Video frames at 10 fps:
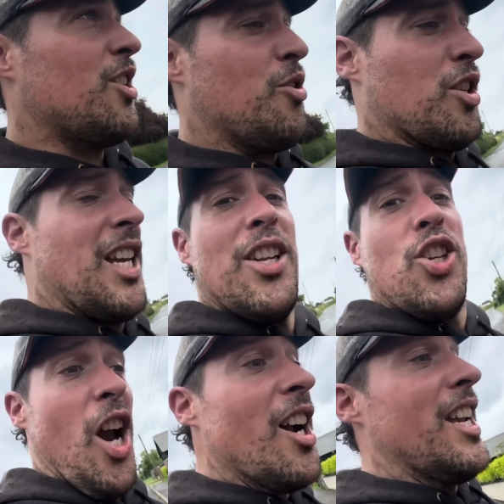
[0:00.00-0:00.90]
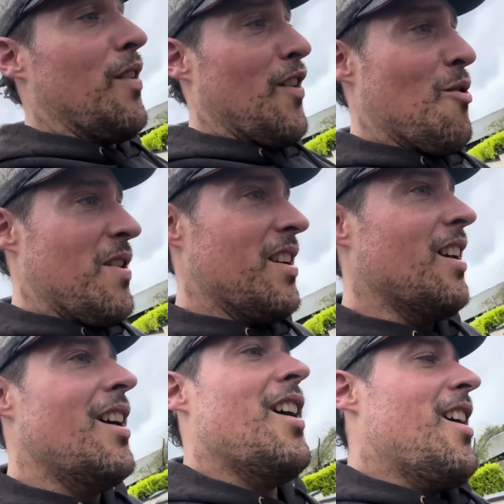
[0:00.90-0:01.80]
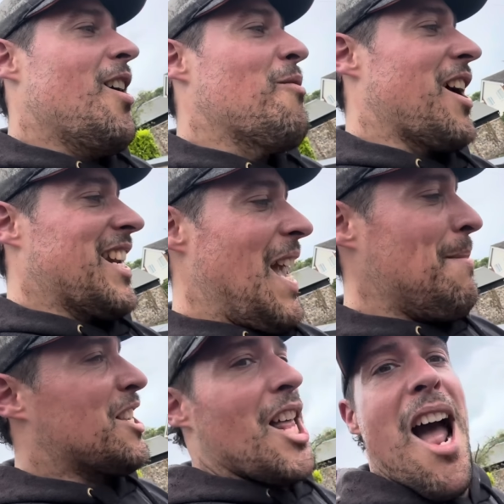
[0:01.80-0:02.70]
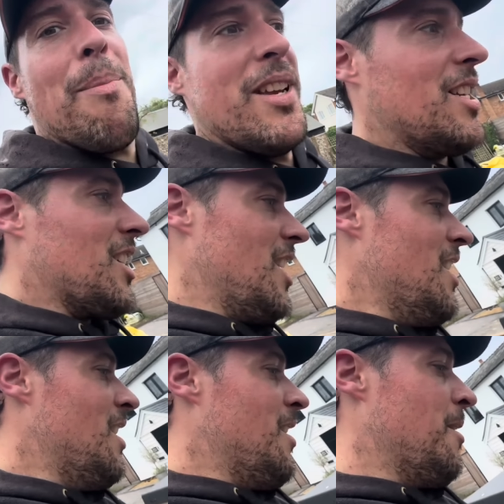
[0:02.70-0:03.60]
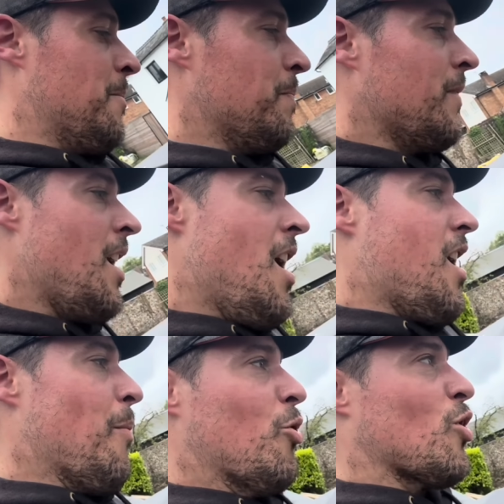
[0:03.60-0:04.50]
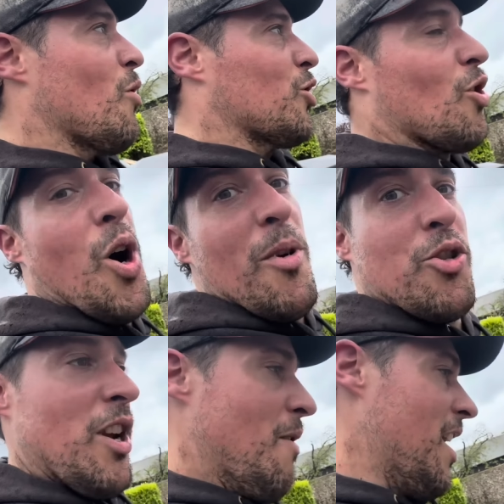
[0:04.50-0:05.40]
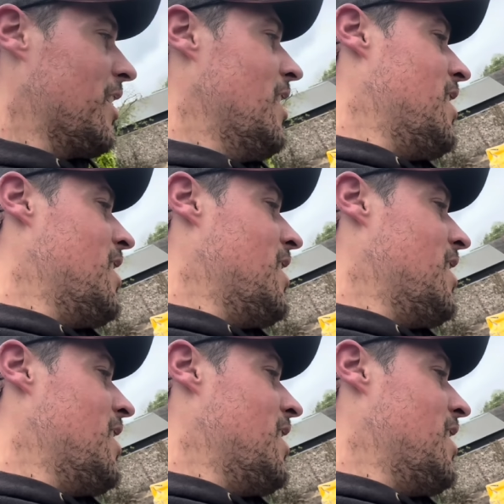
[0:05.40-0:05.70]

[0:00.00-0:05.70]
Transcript: you just had Chunky filming. We're going to get him into the habit, you see. I'm not sure what sort of commentary you have,